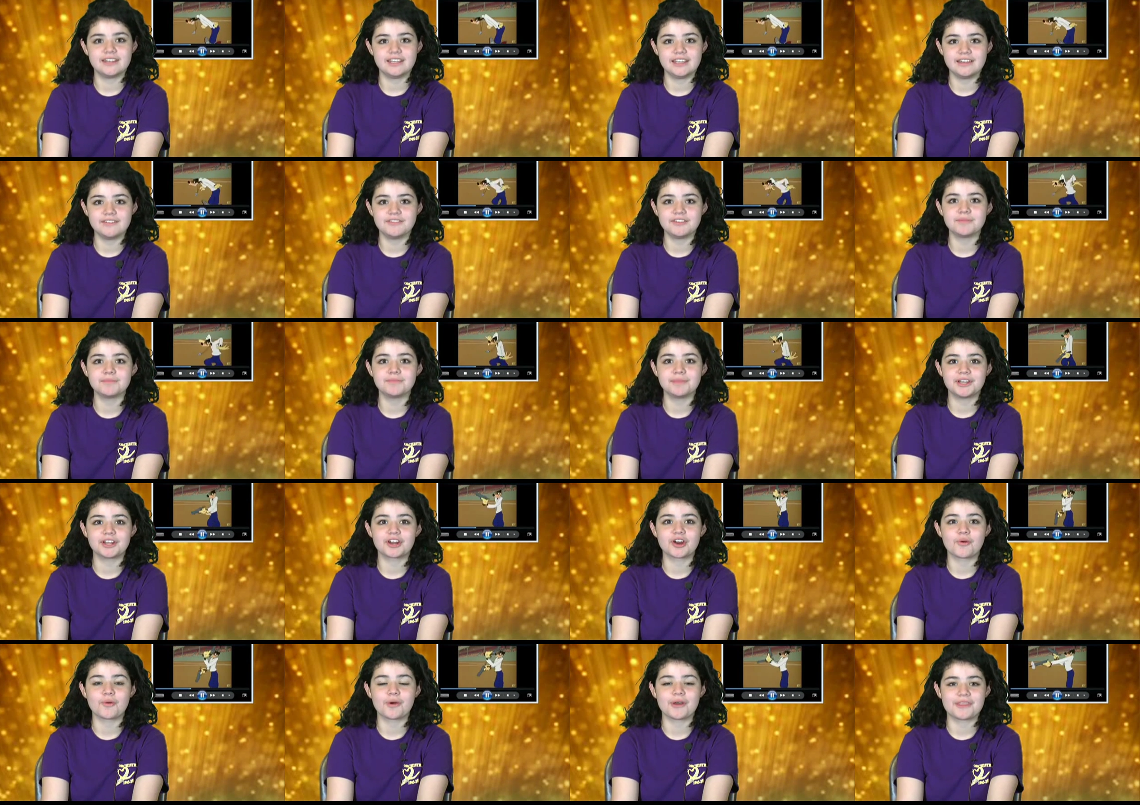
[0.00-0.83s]
even
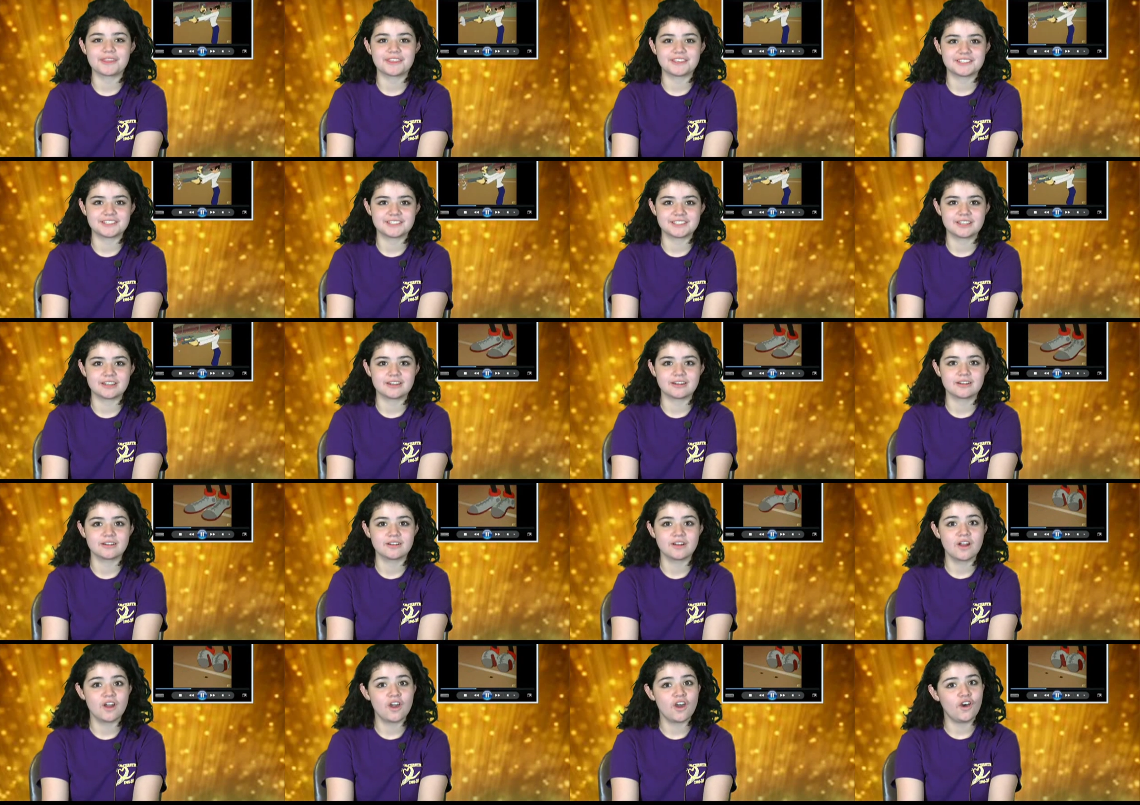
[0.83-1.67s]
bigger one this year.
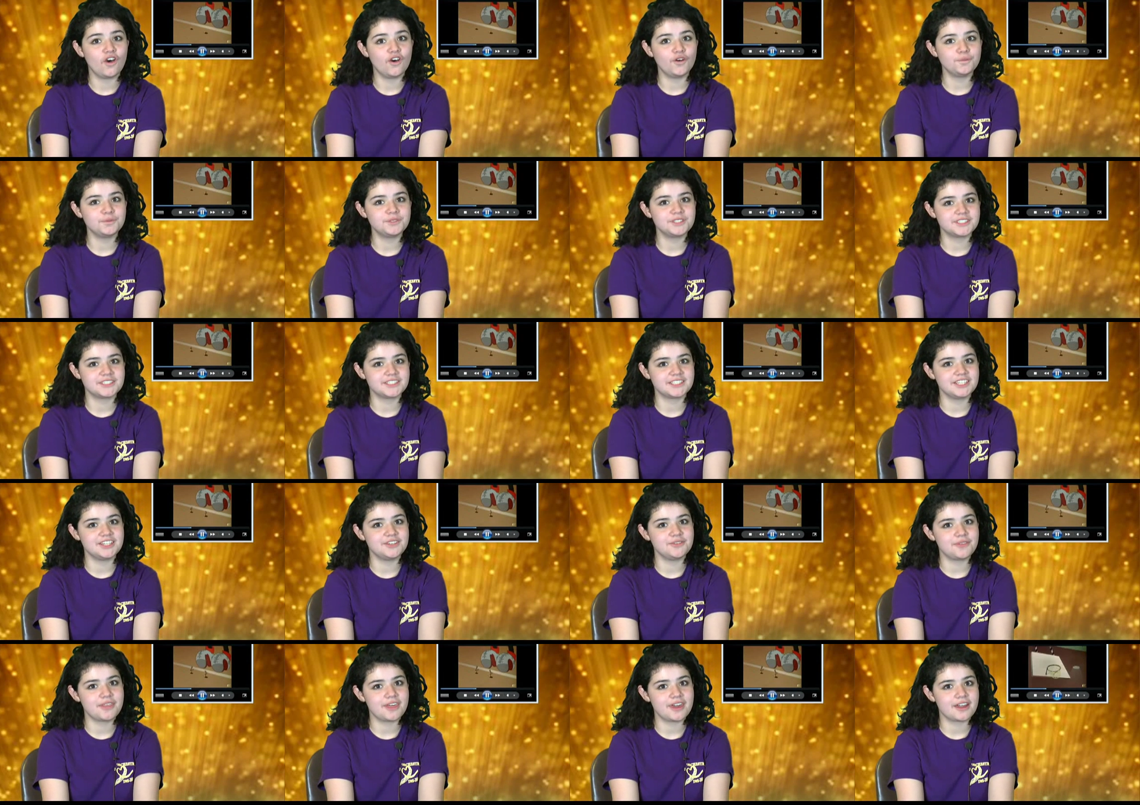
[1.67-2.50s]
Hope to
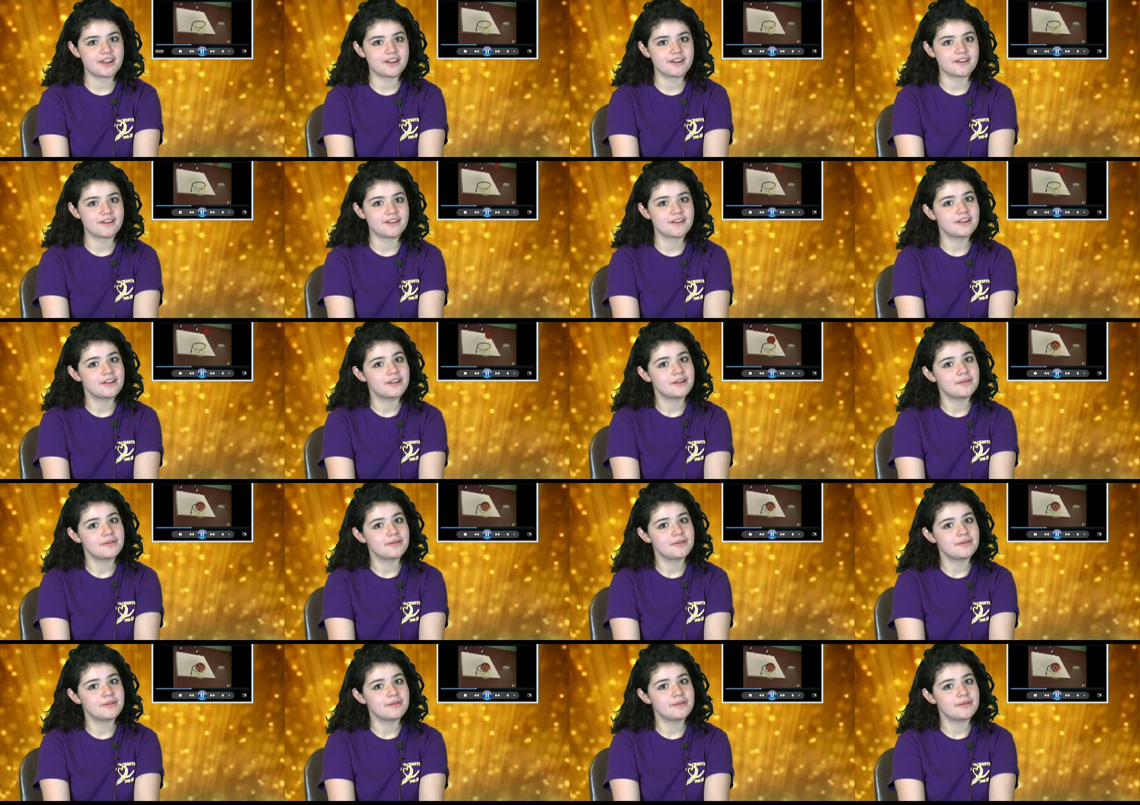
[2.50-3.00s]
see you there.